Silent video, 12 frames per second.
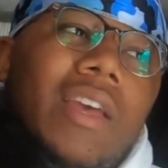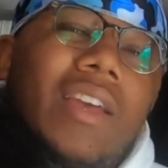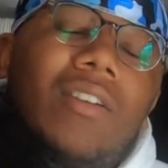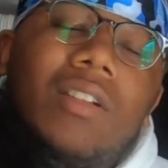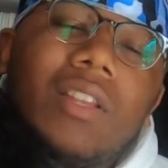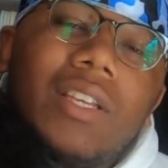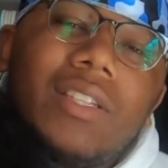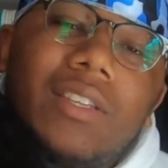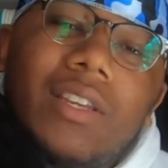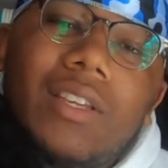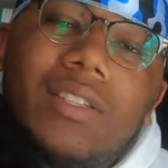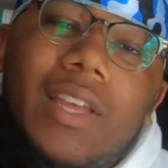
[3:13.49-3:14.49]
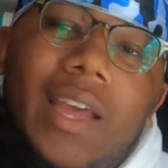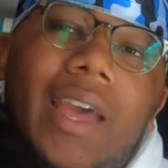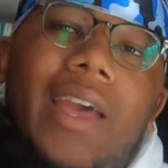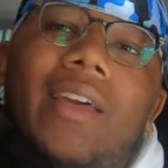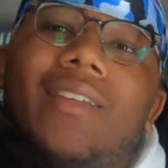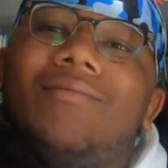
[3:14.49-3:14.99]
in all of these cities, they
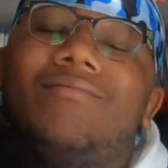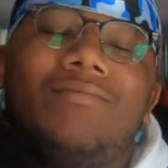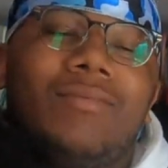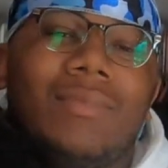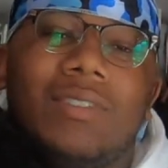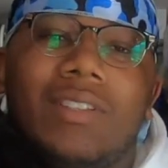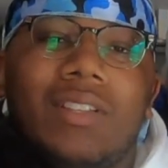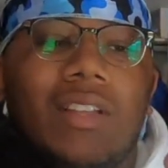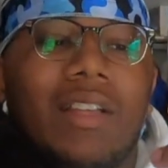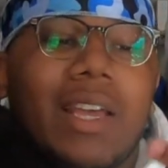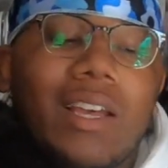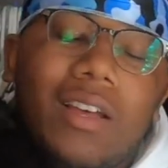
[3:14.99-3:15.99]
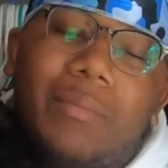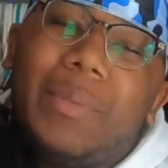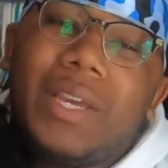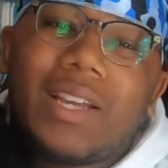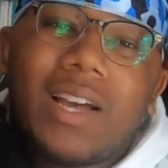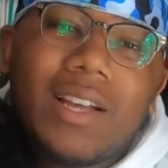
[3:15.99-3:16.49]
had like a
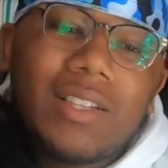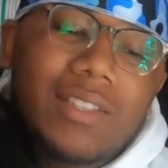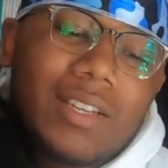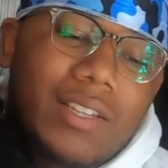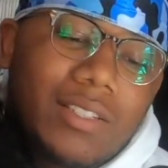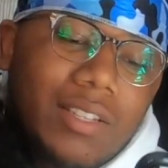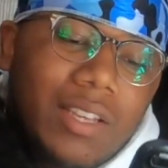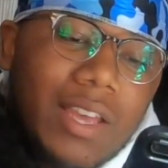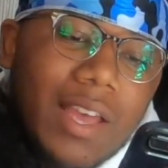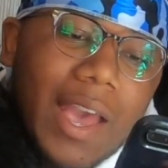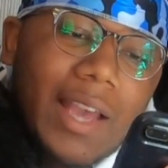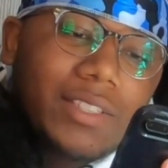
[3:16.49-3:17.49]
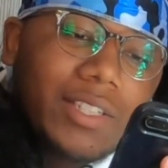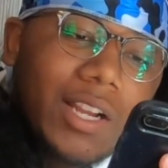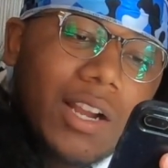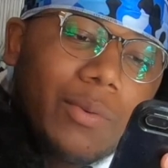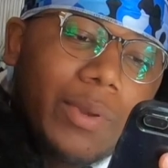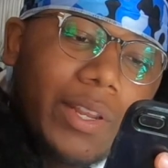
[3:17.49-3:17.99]
big contest. Actually,
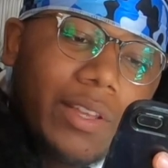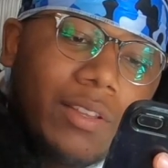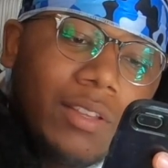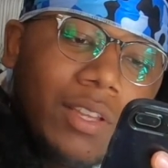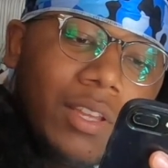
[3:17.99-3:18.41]
here, I'll read it.